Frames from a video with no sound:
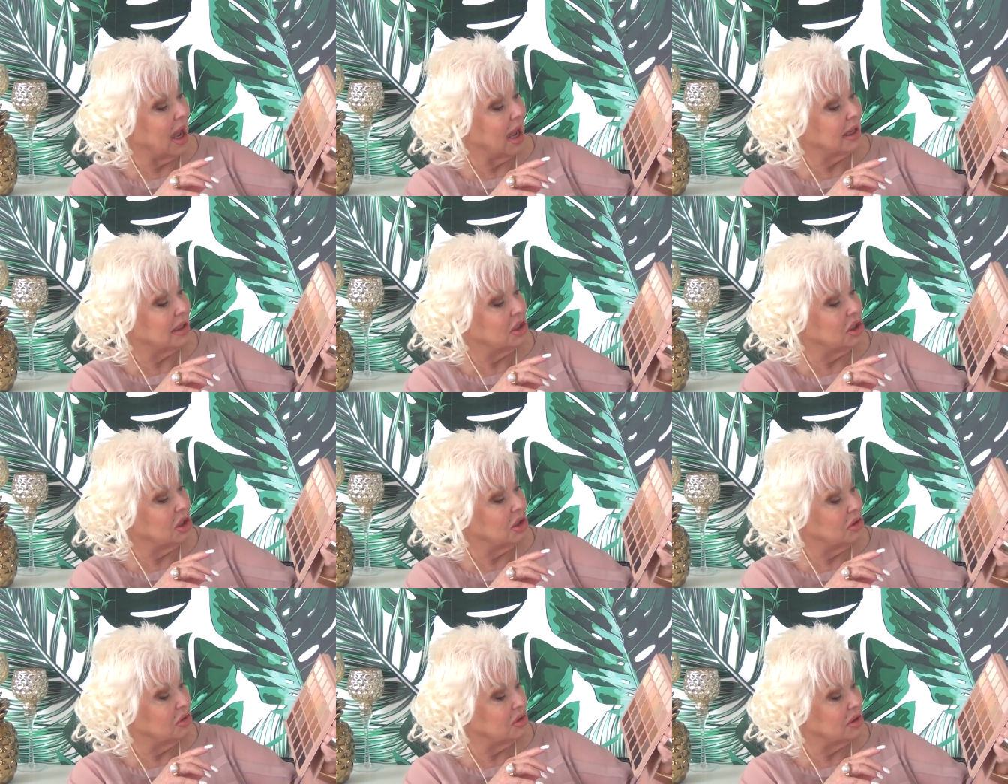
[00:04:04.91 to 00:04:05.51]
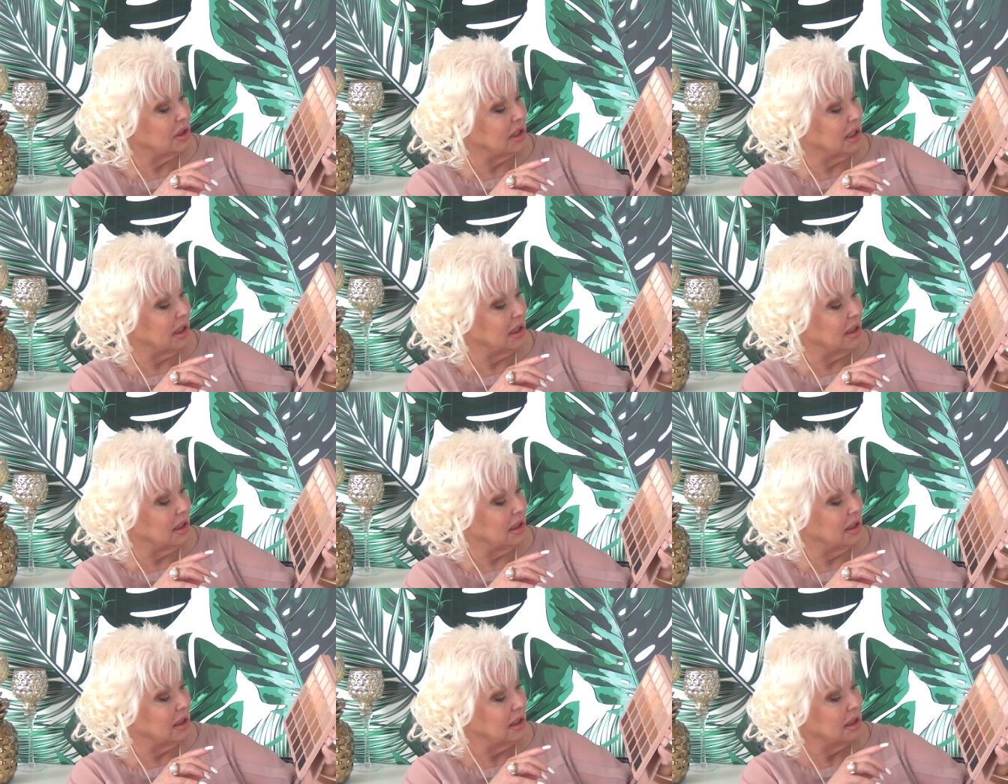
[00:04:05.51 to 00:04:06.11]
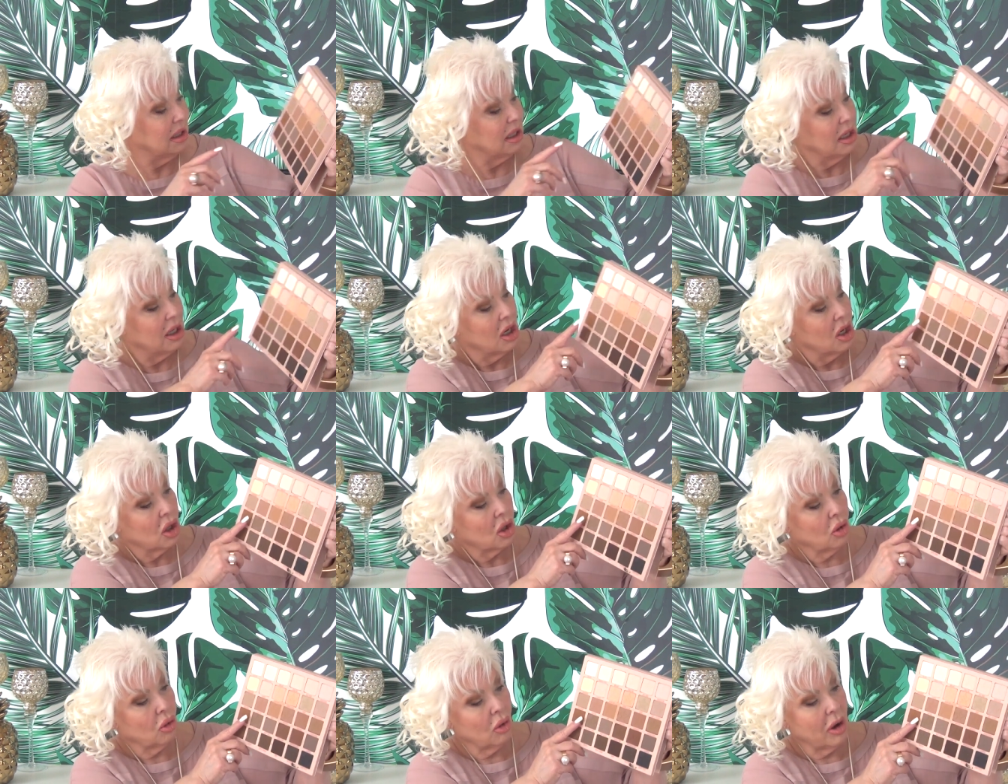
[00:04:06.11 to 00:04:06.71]
I used the
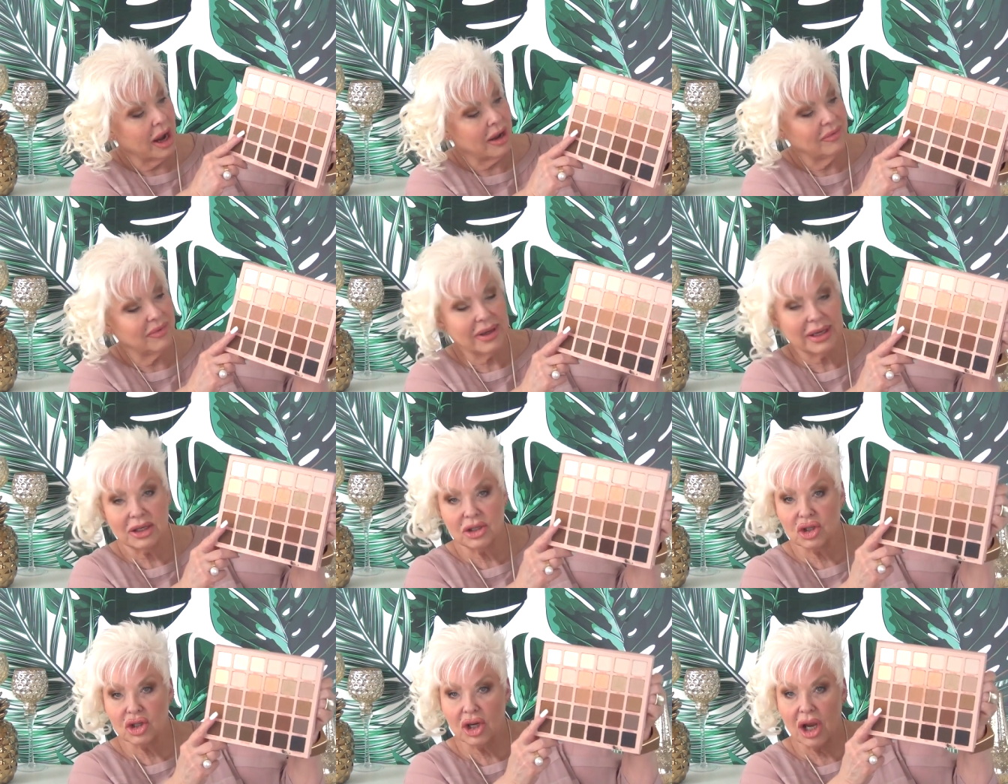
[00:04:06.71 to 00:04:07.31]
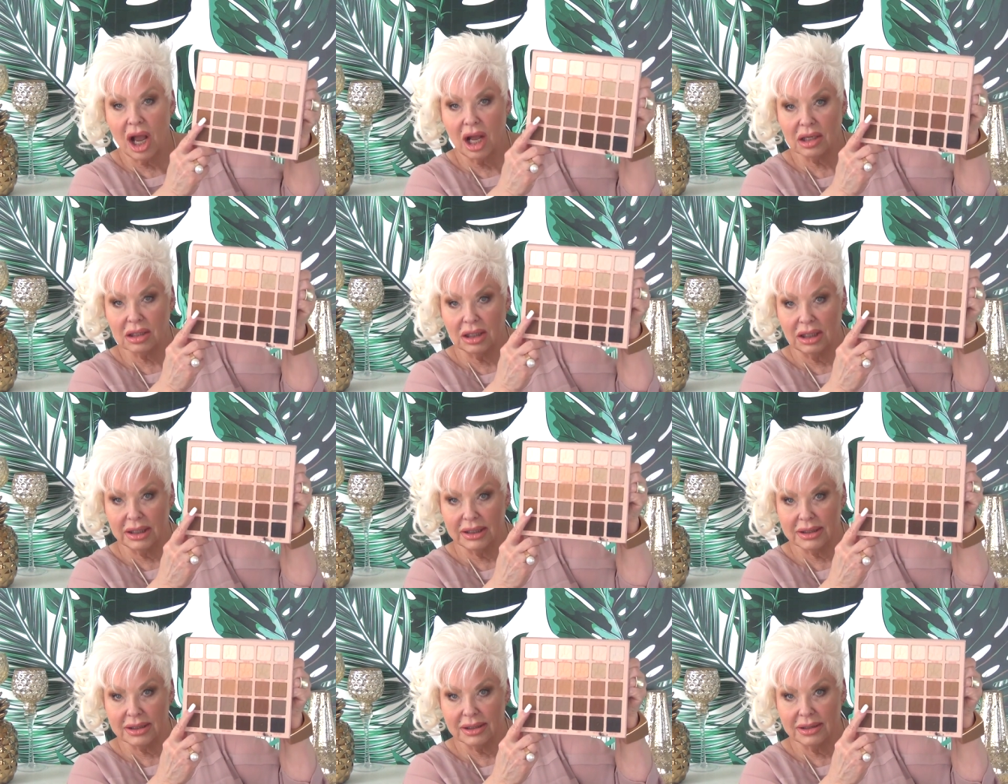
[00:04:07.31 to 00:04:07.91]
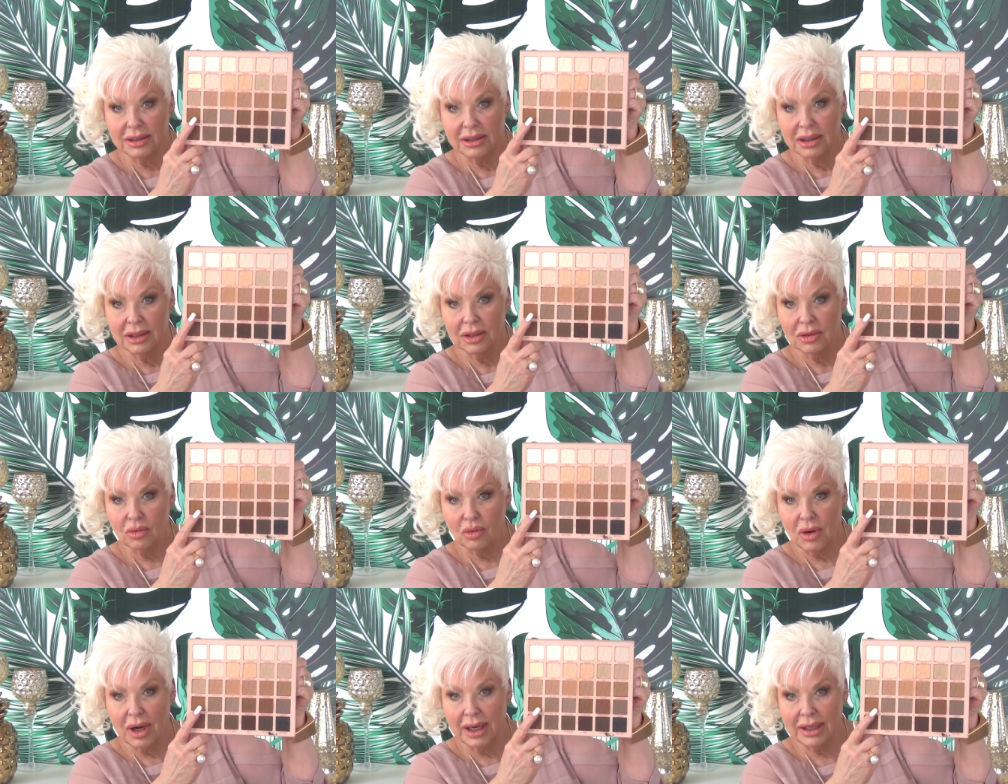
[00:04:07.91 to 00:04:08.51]
Craving Chocolate
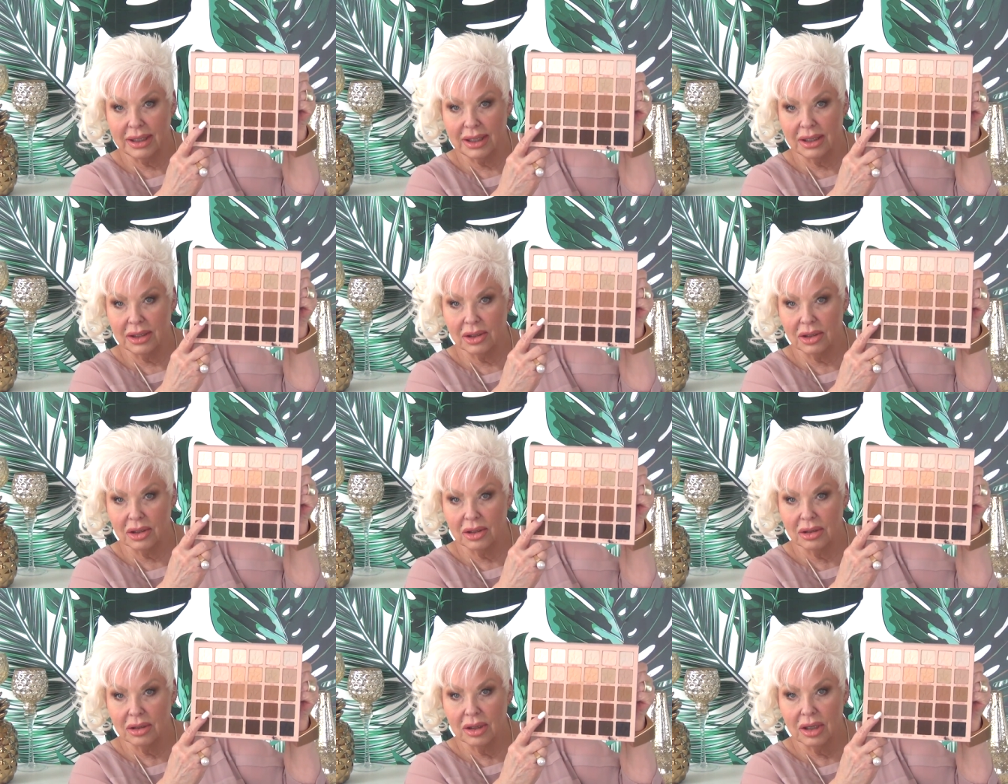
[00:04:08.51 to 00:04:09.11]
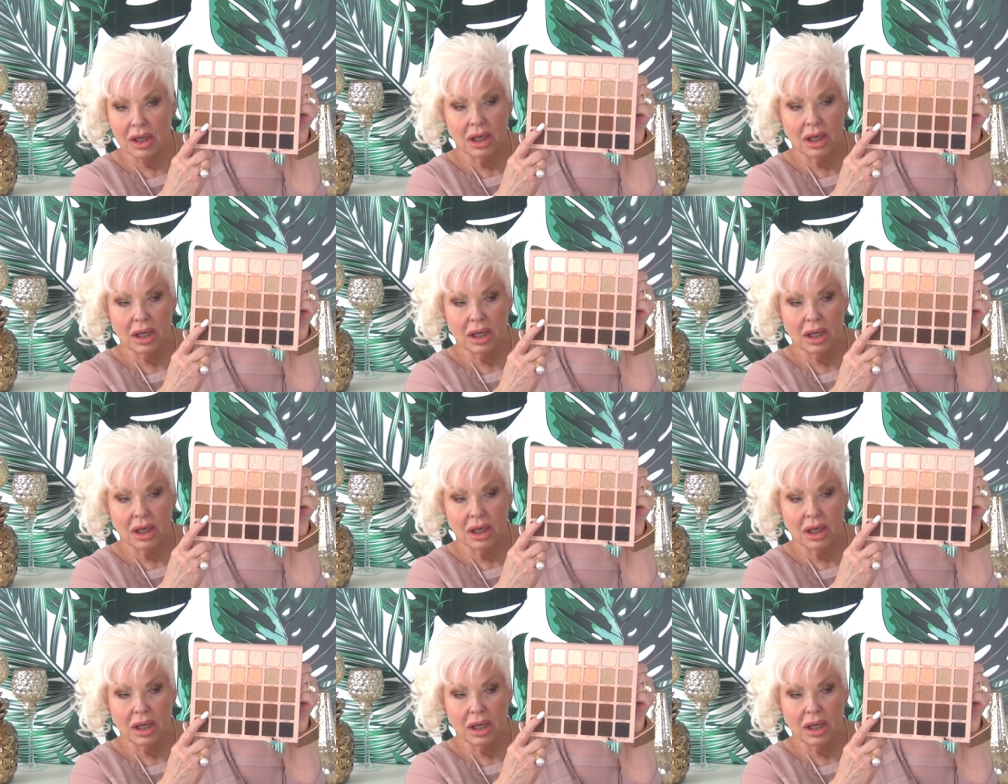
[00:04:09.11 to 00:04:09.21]
right here.